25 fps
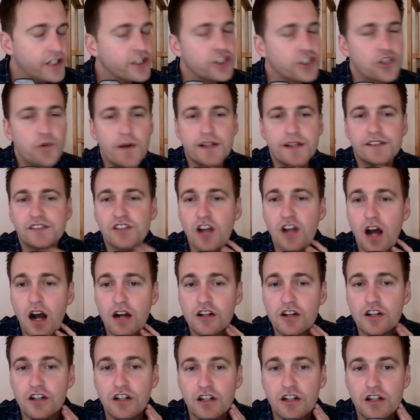U.S.
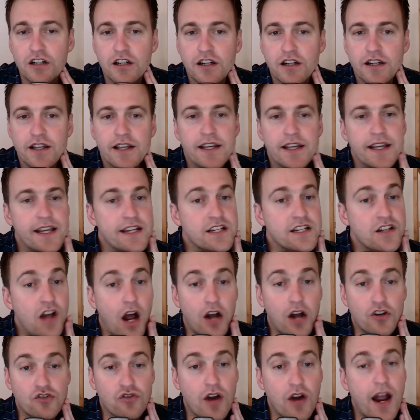soccer is
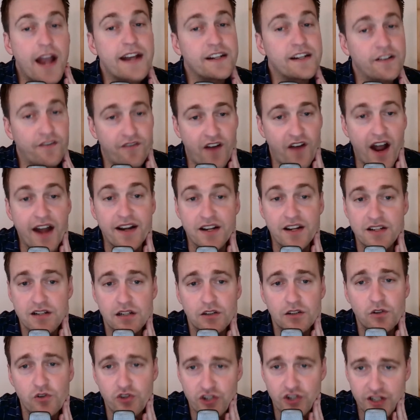not trying to find a
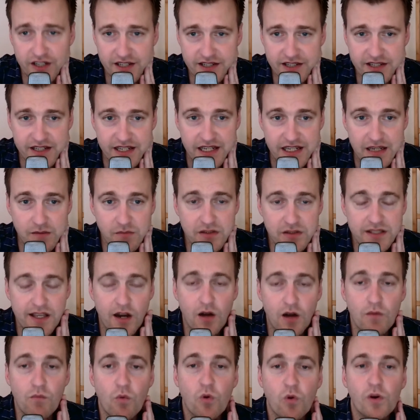solution, it seems.
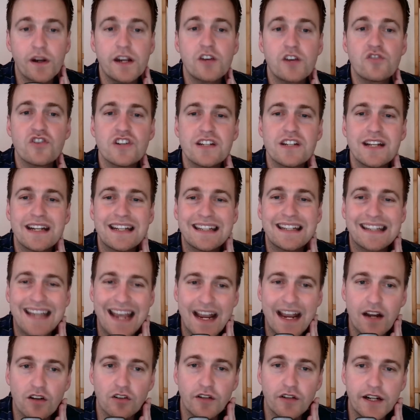They're more interested in
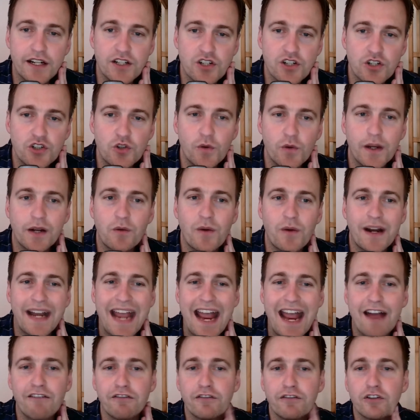catering to doing
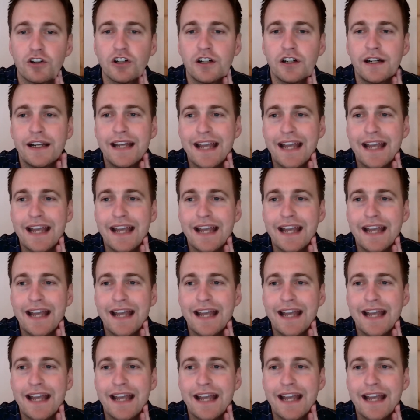whatever